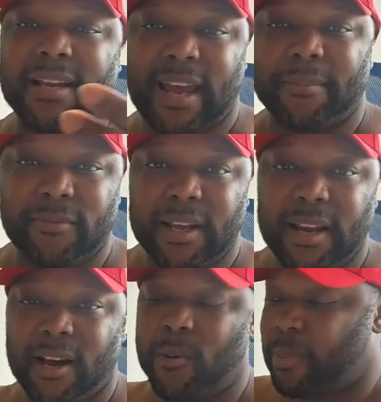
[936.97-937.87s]
that type of
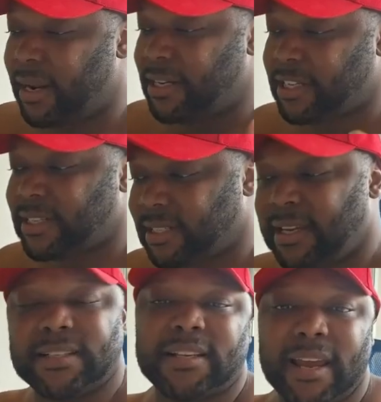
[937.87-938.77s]
video, but it just
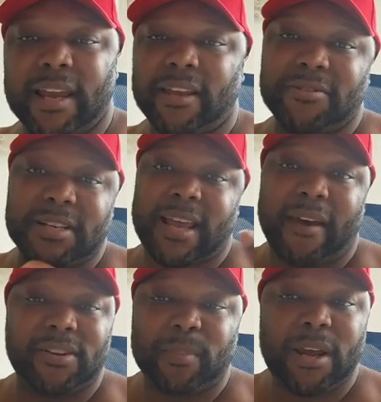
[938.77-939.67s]
is a thing, and you just
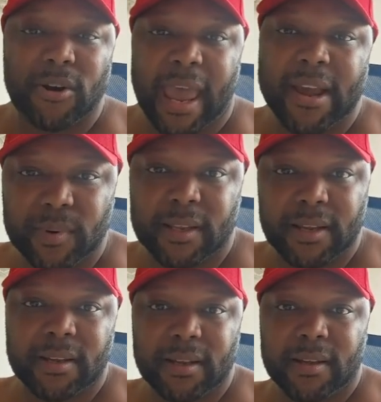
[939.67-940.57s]
have to be okay
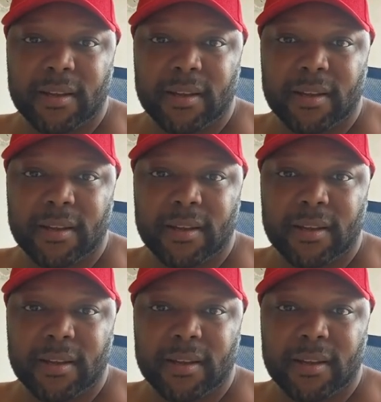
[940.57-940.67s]
with it.